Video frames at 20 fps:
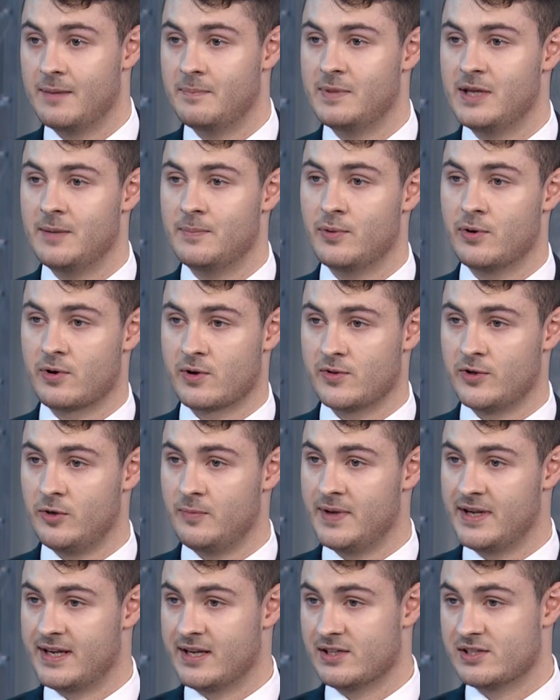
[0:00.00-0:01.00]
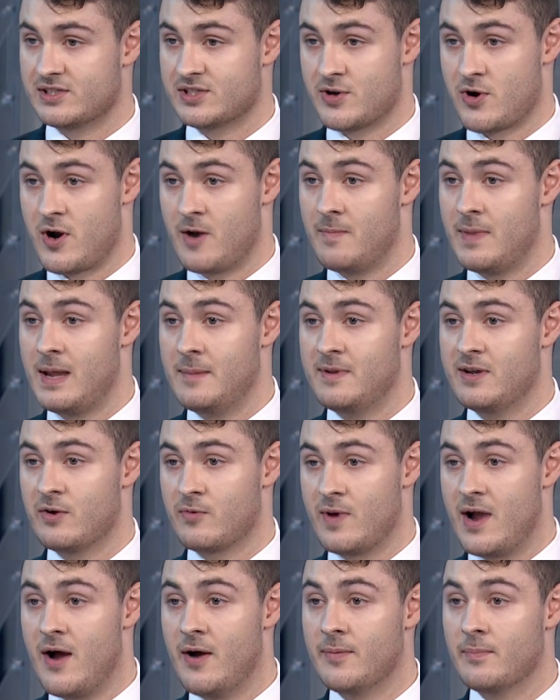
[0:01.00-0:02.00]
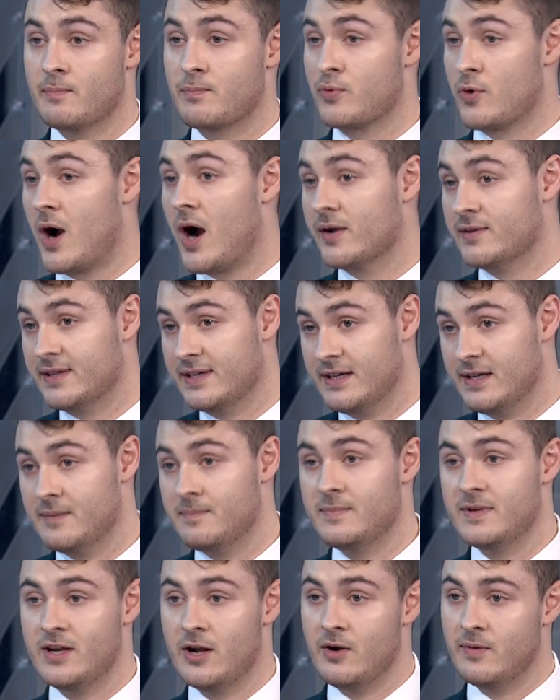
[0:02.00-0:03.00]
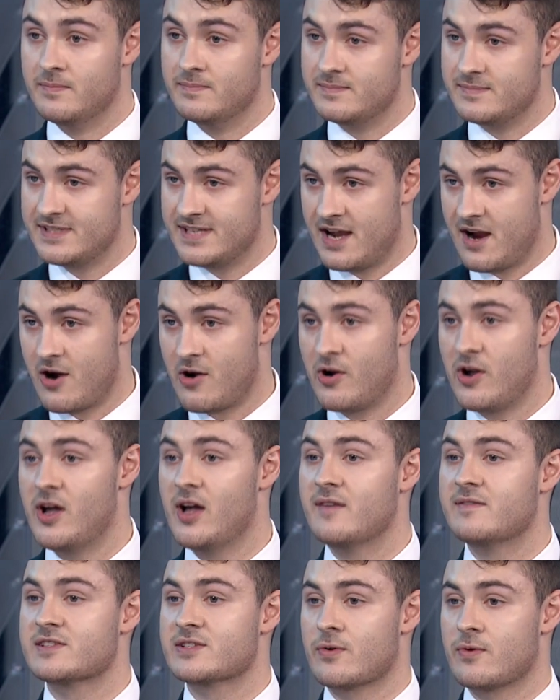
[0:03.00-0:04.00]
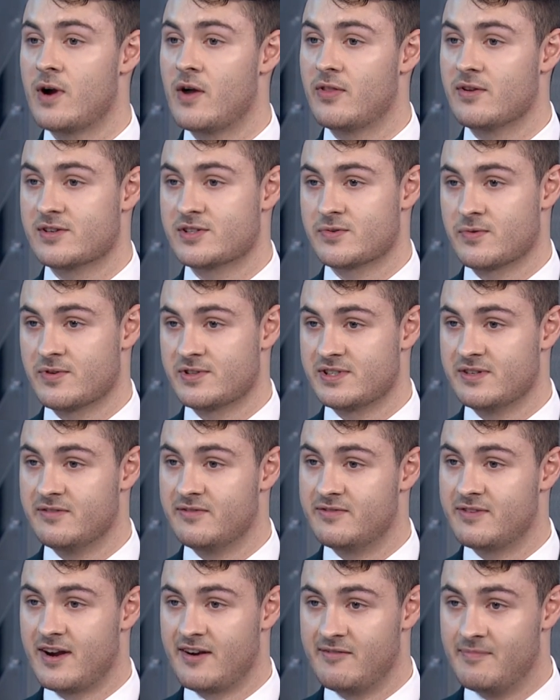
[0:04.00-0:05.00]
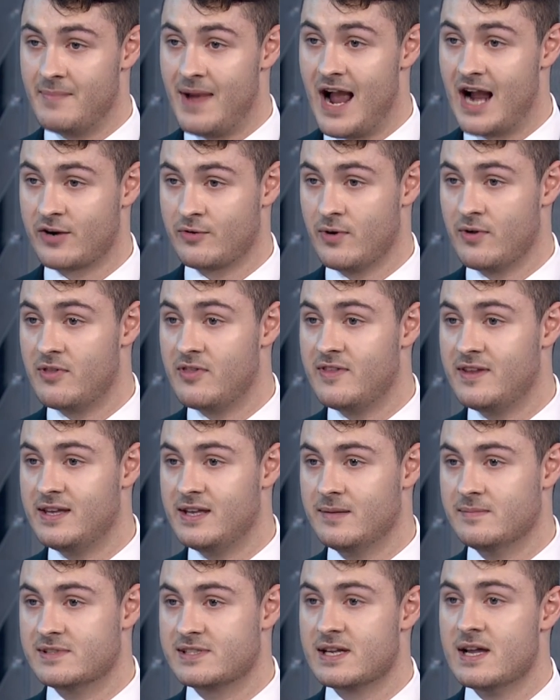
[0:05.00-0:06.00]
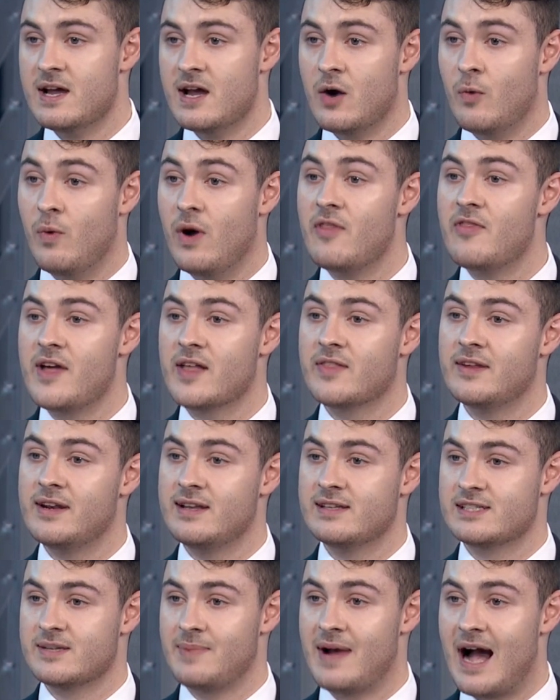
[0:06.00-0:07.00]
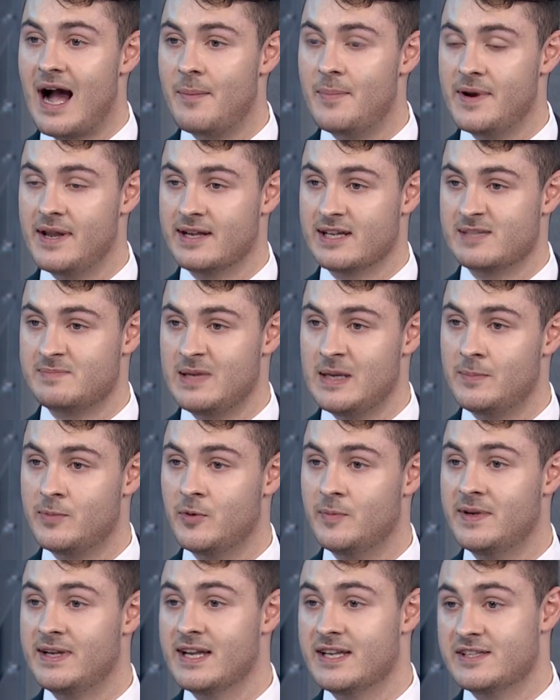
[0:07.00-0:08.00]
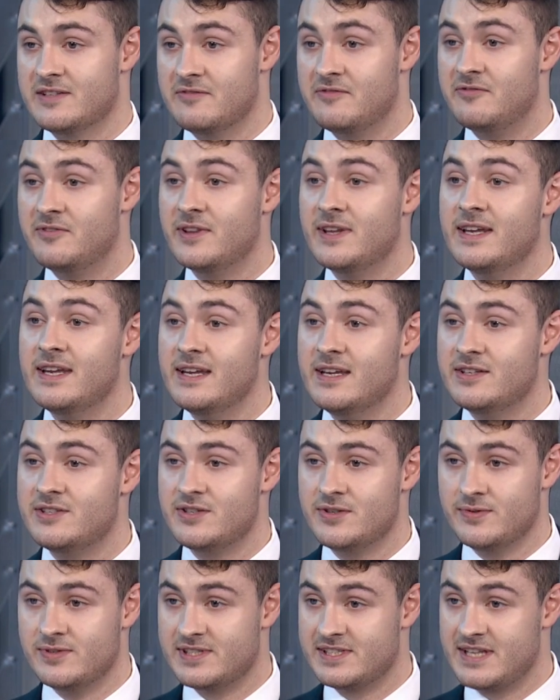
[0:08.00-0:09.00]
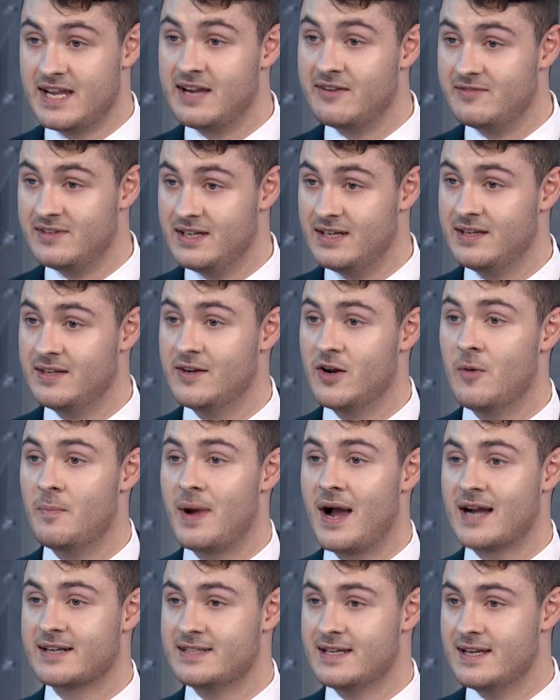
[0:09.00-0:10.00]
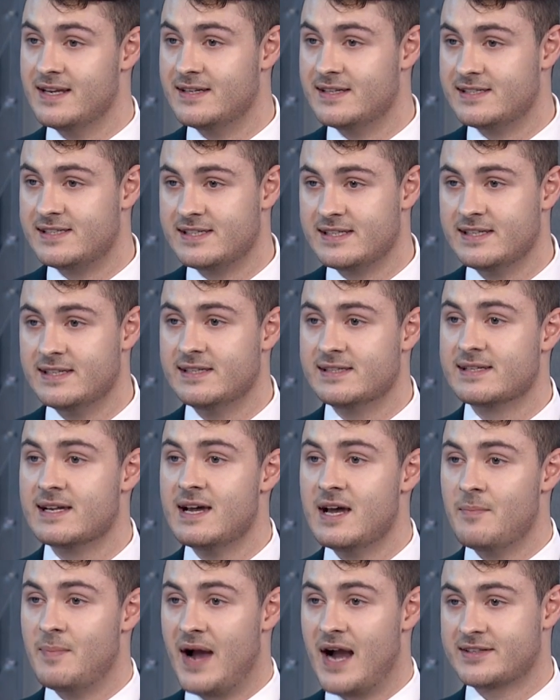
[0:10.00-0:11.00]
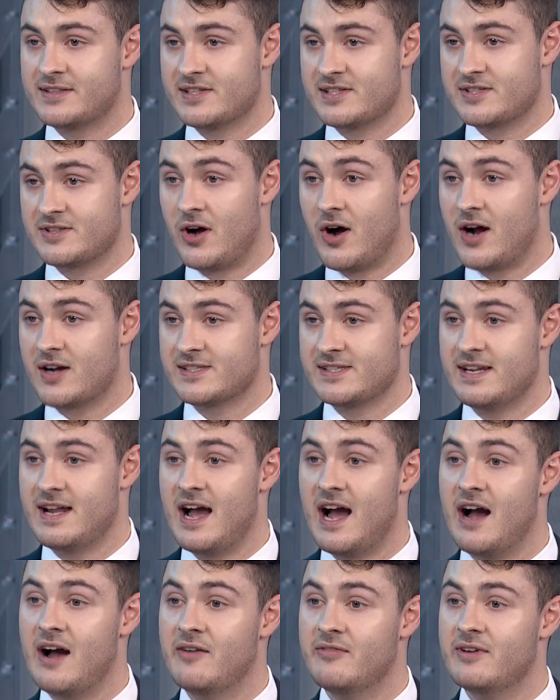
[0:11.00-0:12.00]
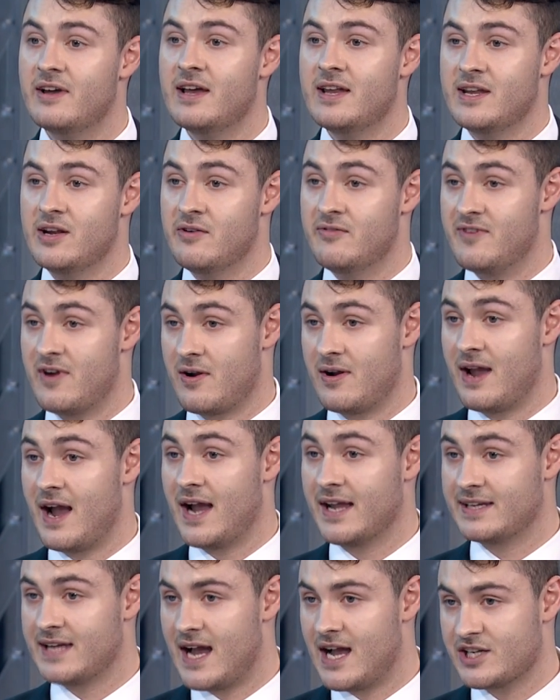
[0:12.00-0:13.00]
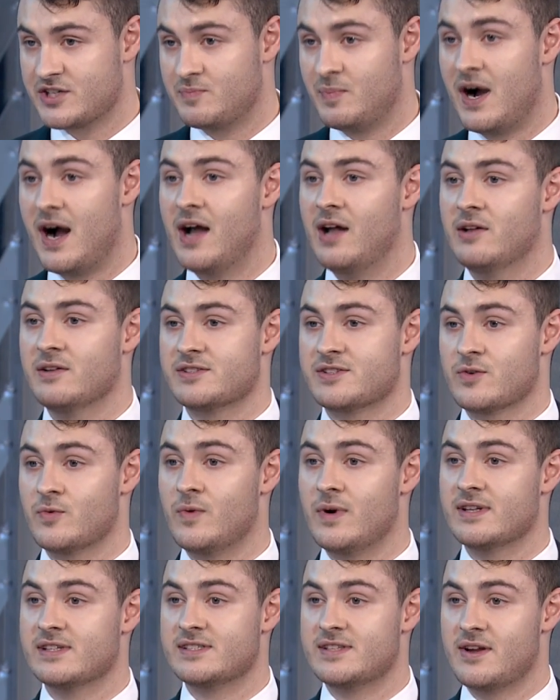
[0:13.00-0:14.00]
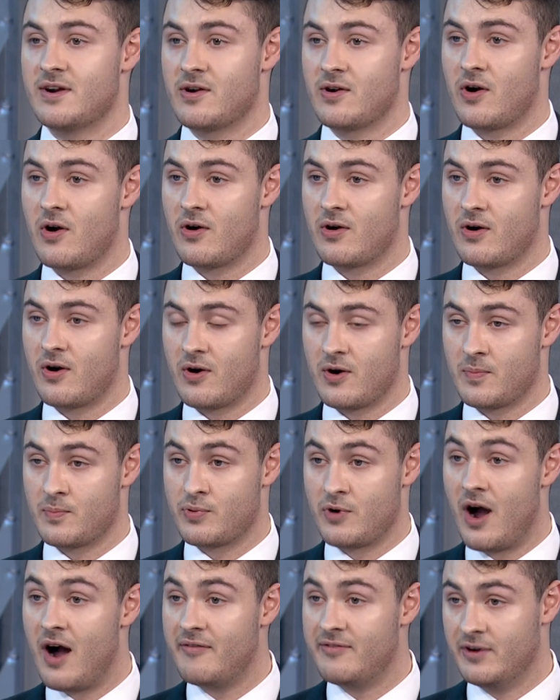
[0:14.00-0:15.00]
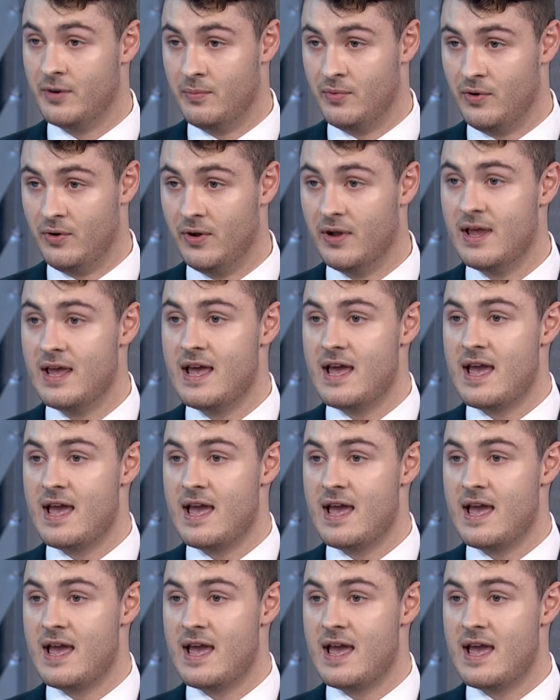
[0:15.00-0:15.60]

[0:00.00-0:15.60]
and people are a little bit concerned maybe around broadly, you know, tariffs or other sorts of kind of macro themes, one thing that ends up happening is people begin to flee to safety, you know, back to indices, back to stocks that have, you know, very high cash piles or ones that are profitable.